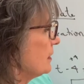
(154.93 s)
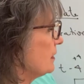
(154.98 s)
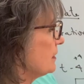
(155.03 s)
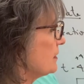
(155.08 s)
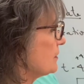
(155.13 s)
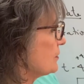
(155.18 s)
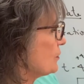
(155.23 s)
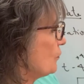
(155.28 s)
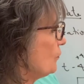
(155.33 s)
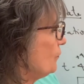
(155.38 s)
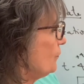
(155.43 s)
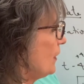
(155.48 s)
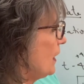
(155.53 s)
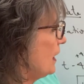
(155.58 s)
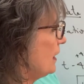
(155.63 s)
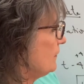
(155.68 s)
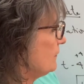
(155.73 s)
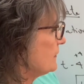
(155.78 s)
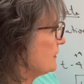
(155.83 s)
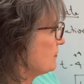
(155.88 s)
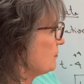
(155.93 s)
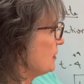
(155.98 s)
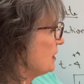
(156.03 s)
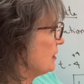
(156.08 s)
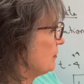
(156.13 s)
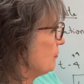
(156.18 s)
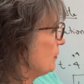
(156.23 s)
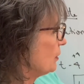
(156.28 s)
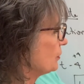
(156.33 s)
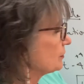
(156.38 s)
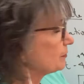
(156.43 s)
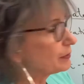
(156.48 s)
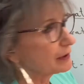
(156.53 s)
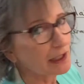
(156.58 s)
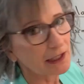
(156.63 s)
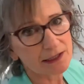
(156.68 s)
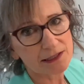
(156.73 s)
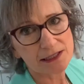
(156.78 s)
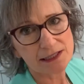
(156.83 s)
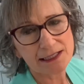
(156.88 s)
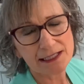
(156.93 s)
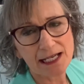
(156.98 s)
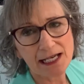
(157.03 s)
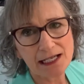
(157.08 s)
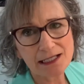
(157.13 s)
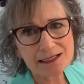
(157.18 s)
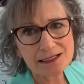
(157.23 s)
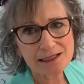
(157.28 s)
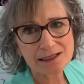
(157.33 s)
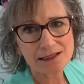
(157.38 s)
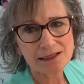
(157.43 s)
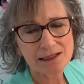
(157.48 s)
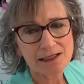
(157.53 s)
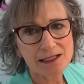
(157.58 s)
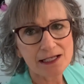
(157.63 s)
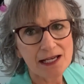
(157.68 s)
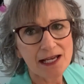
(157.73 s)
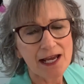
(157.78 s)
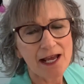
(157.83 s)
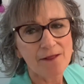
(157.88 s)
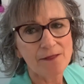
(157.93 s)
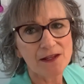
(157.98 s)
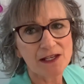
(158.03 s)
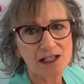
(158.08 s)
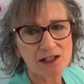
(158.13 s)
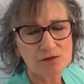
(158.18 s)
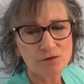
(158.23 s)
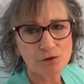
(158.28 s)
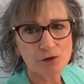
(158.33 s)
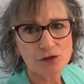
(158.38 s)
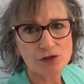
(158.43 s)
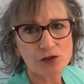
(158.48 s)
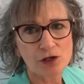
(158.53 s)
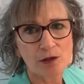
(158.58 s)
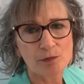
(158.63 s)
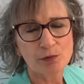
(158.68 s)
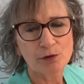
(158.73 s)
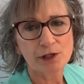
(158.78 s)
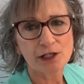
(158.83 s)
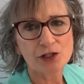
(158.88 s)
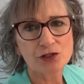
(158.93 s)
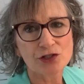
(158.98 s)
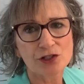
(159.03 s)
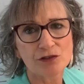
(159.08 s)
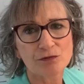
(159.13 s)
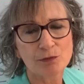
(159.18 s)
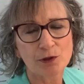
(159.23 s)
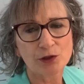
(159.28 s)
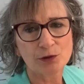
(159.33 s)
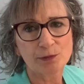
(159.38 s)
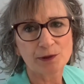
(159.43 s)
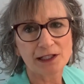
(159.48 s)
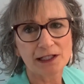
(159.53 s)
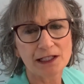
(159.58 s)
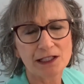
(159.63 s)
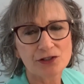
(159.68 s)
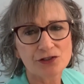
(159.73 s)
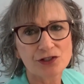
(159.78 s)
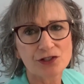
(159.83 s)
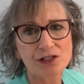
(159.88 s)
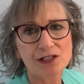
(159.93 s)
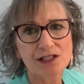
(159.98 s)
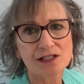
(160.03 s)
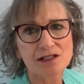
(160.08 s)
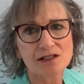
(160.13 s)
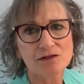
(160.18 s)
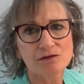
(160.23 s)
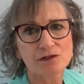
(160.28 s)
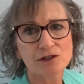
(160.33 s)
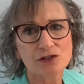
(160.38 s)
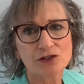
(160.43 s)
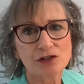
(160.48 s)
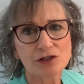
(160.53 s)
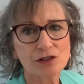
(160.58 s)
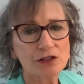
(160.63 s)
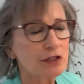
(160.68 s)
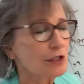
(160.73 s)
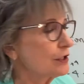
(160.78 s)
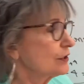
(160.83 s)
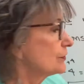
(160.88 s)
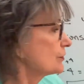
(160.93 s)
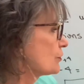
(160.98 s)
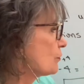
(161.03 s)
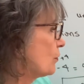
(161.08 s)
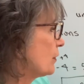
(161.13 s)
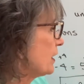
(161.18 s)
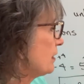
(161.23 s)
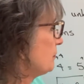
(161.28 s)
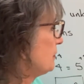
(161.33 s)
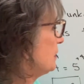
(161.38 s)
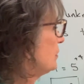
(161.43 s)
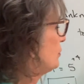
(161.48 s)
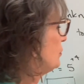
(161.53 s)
So 5 is being multiplied to the x, and the inverse operation of multiplication is division. So what I'm going